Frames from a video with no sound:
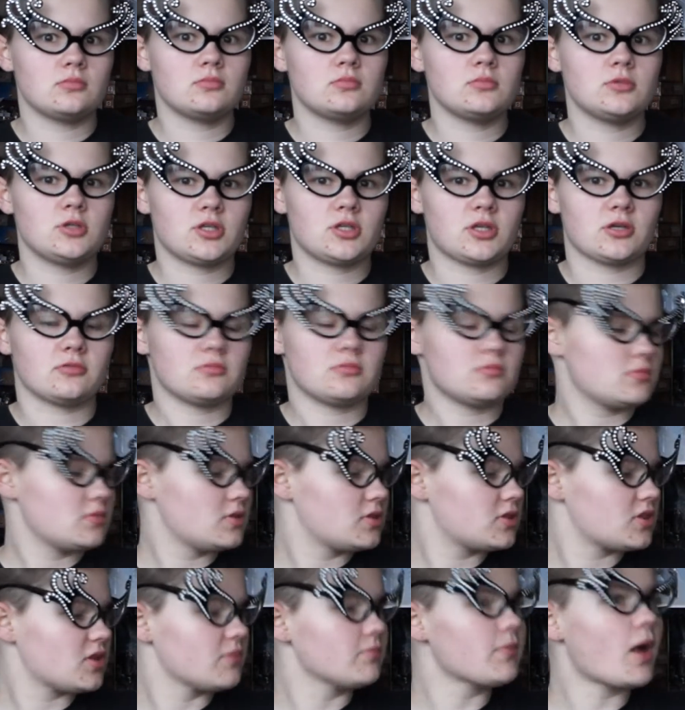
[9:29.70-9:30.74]
you know,
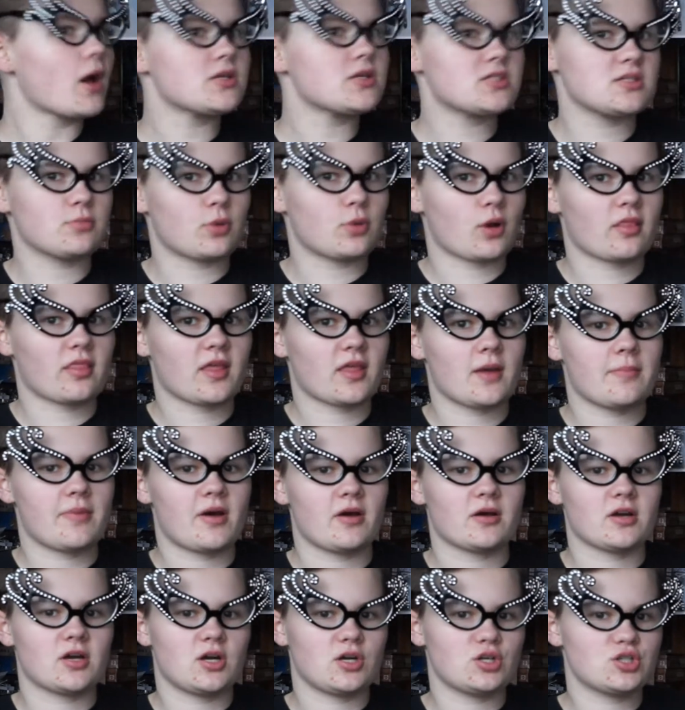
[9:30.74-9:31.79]
the most important thing
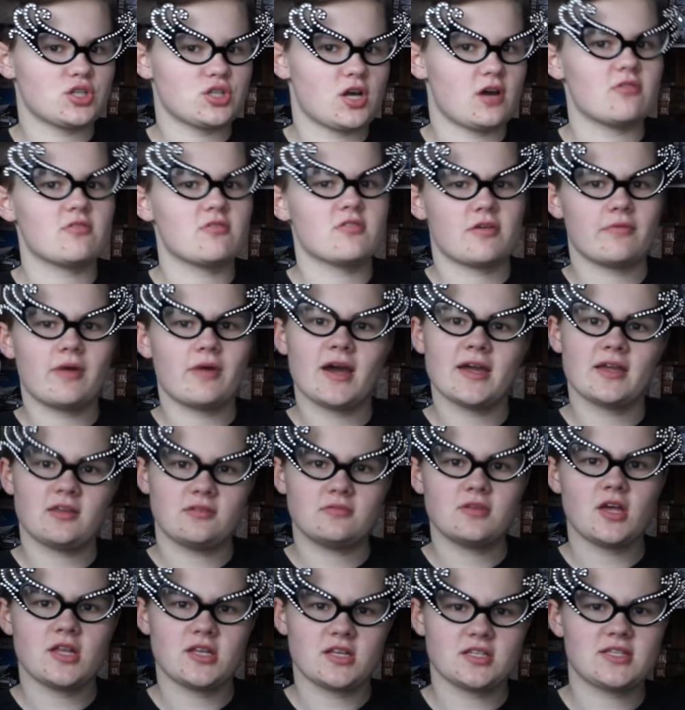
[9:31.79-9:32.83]
about Cursed Child, though I
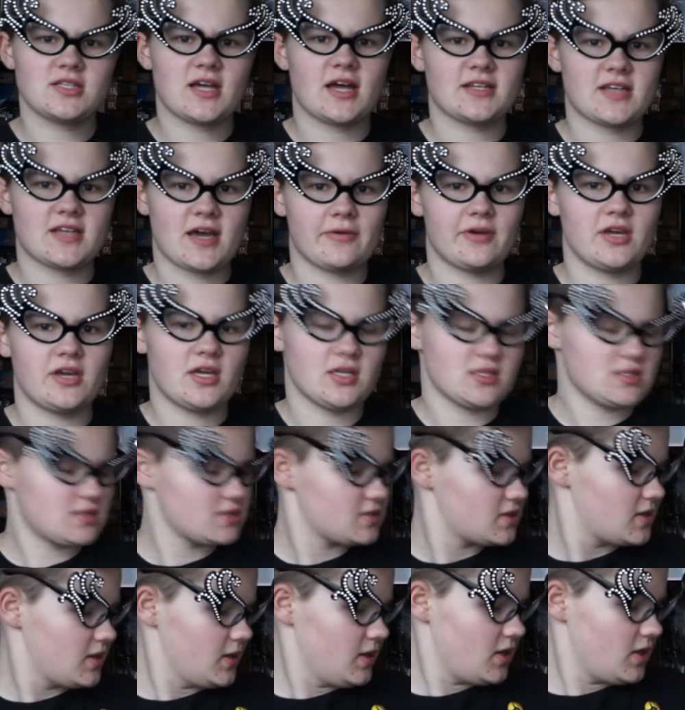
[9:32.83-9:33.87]
understand how it is
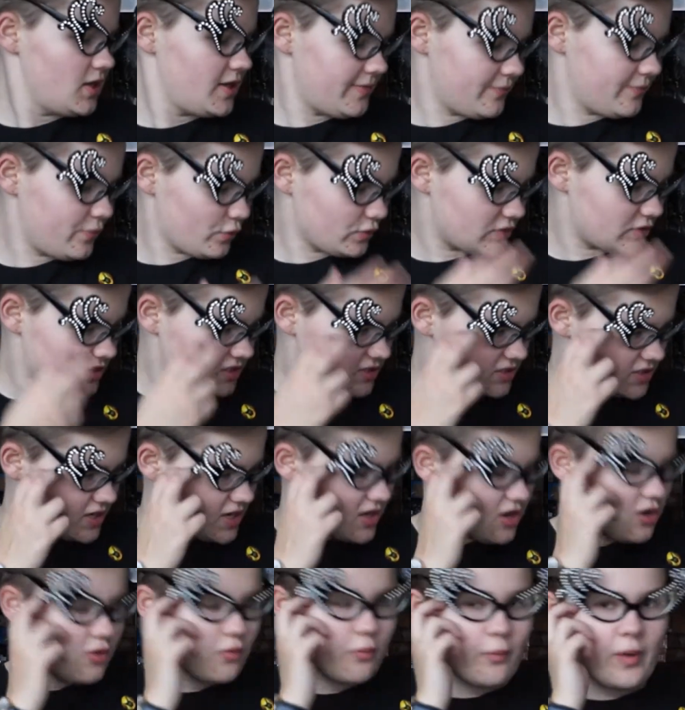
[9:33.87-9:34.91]
important.
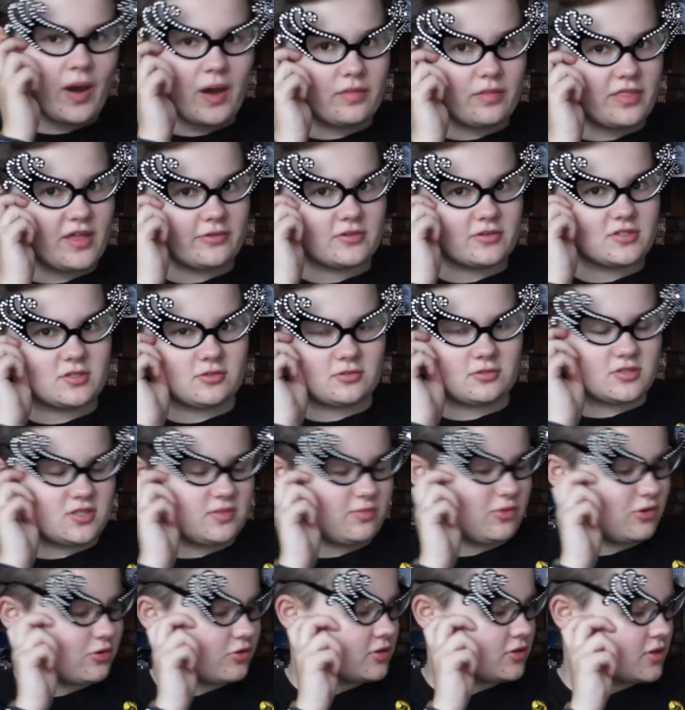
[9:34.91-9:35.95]
Wow, that was an
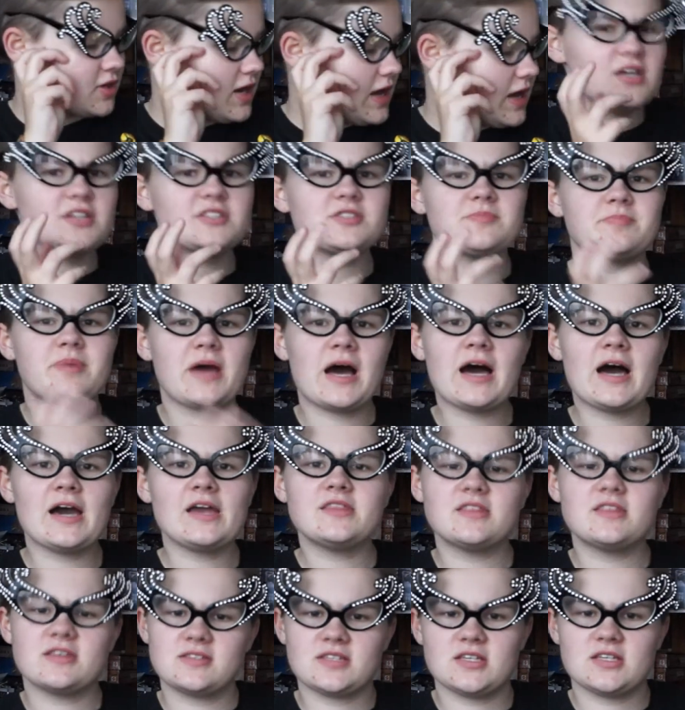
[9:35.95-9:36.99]
oxymoron. It's
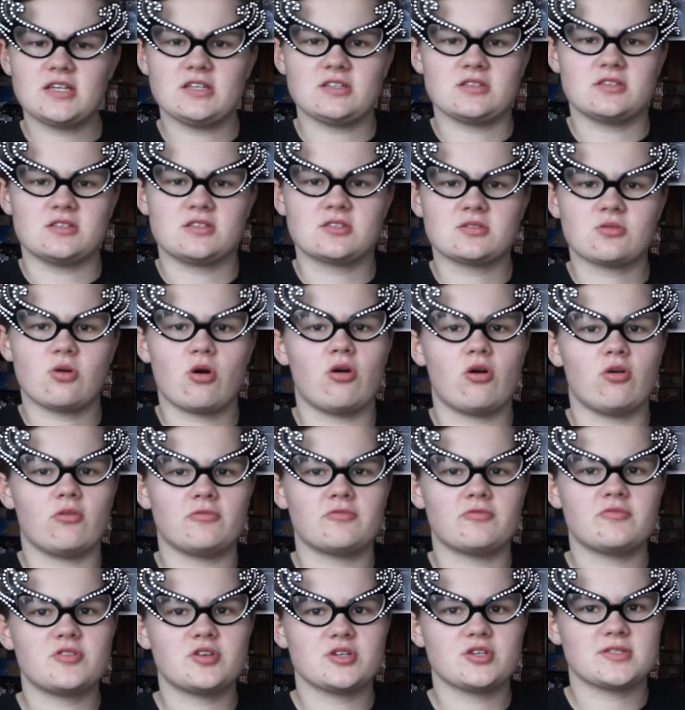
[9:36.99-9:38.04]
behind the scenes
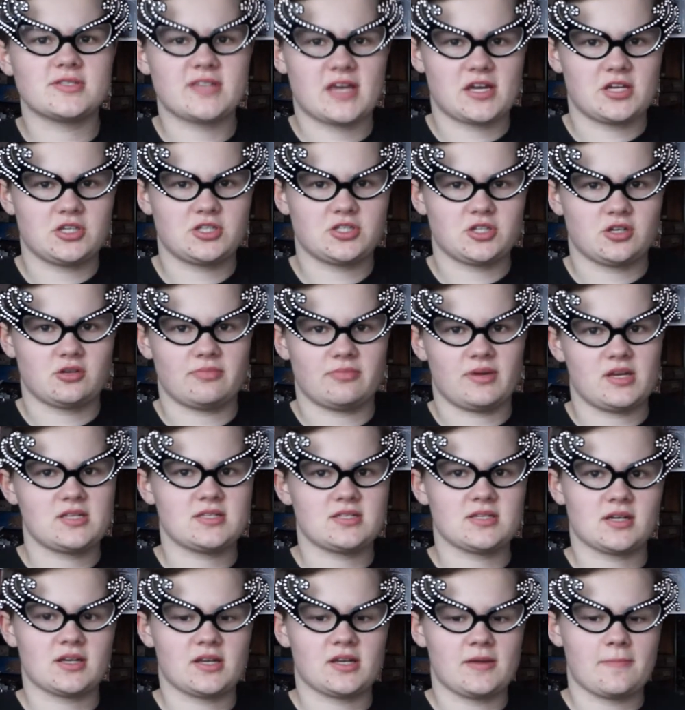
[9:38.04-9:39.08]
of the stage show,
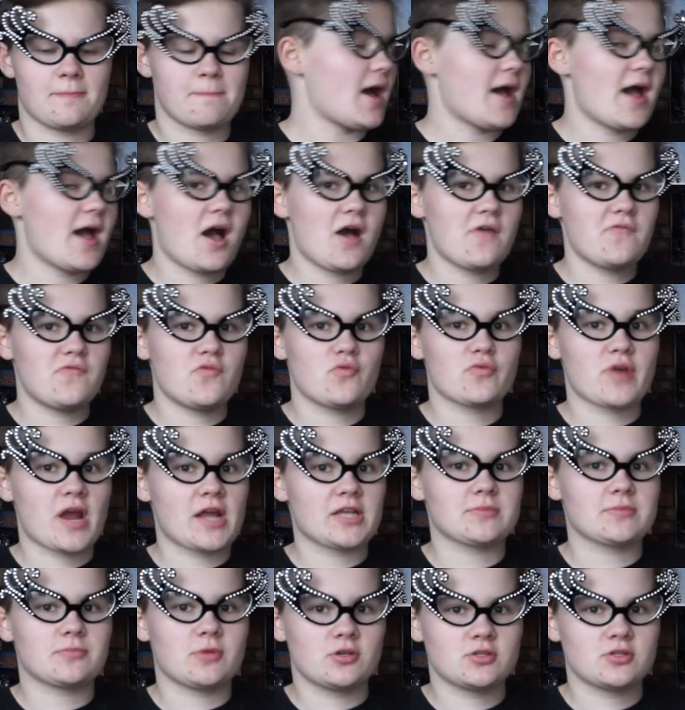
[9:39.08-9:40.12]
basically. I have
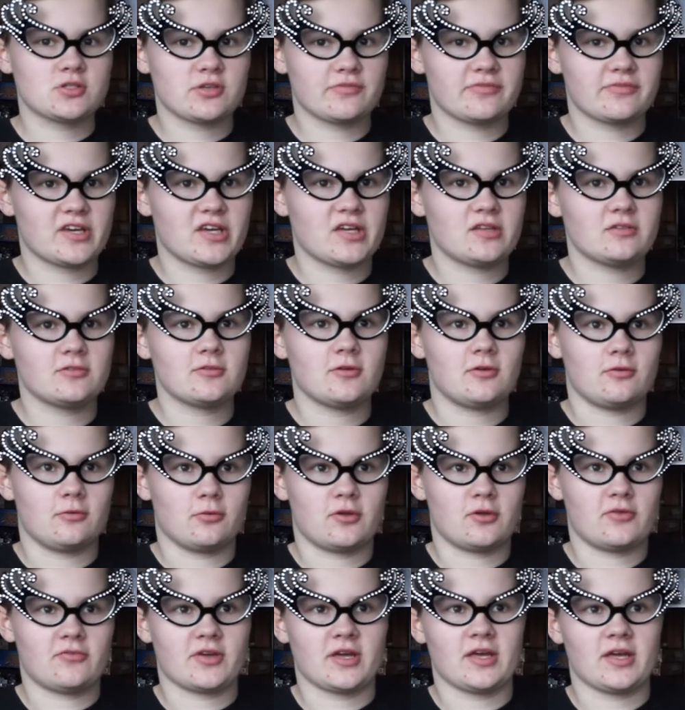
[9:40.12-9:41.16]
read most of it, not all
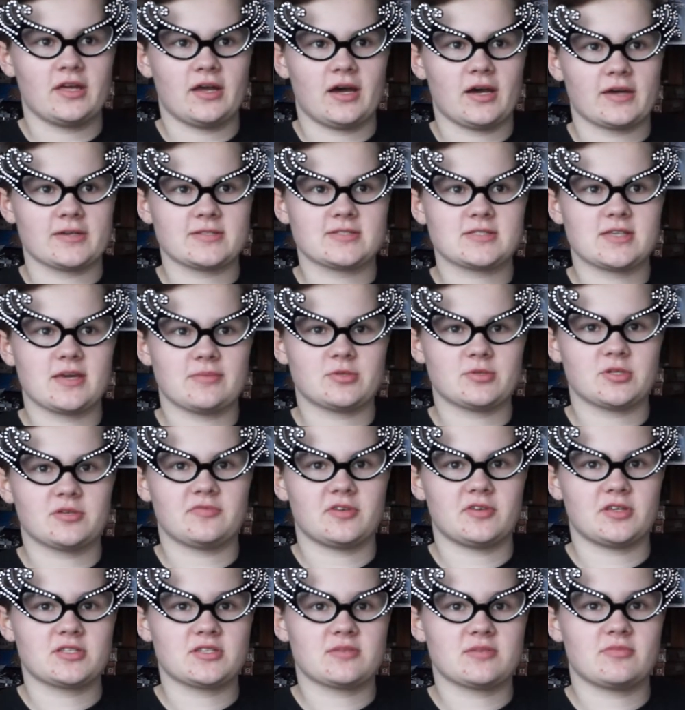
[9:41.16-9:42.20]
of it. I skipped
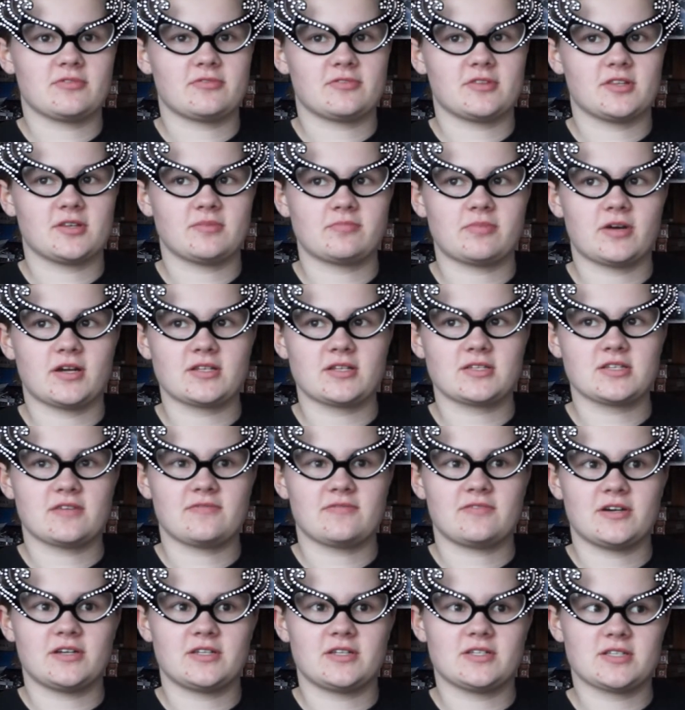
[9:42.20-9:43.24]
over some of the parts I
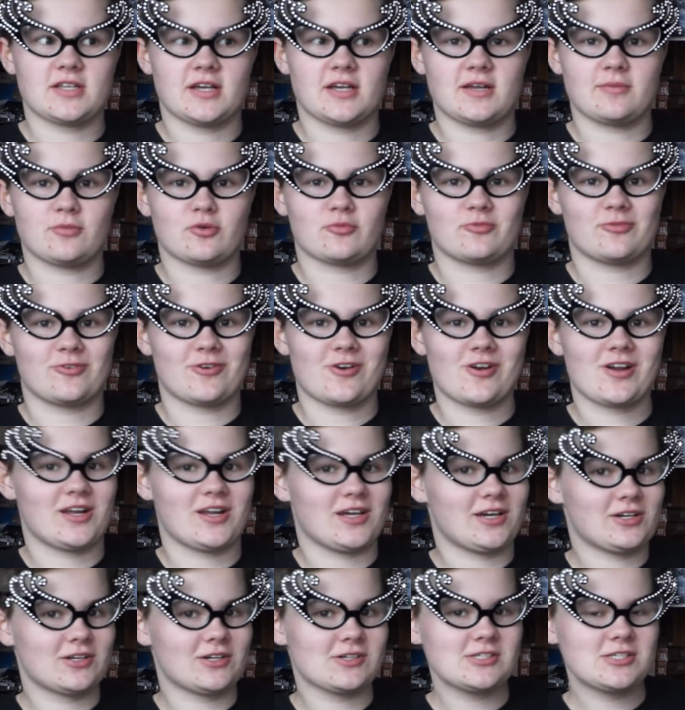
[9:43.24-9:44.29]
find slightly more boring,
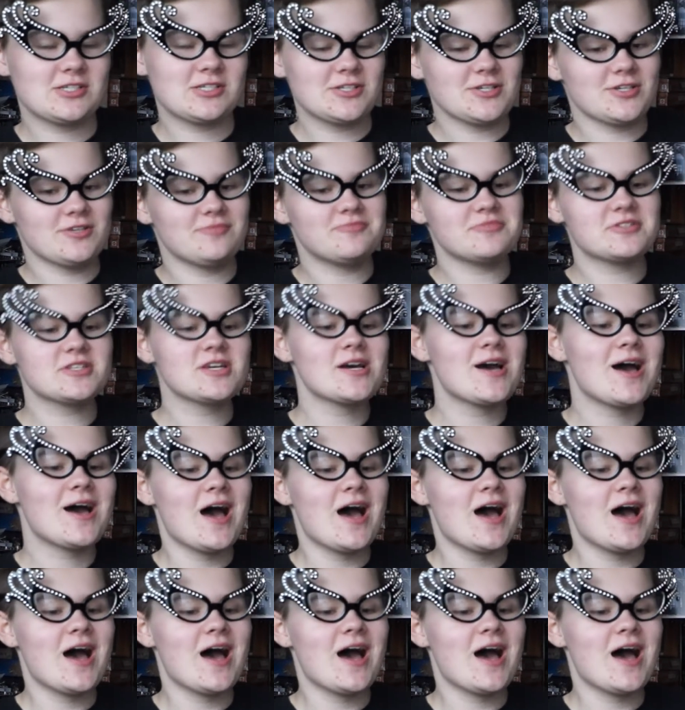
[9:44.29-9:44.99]
like costumes.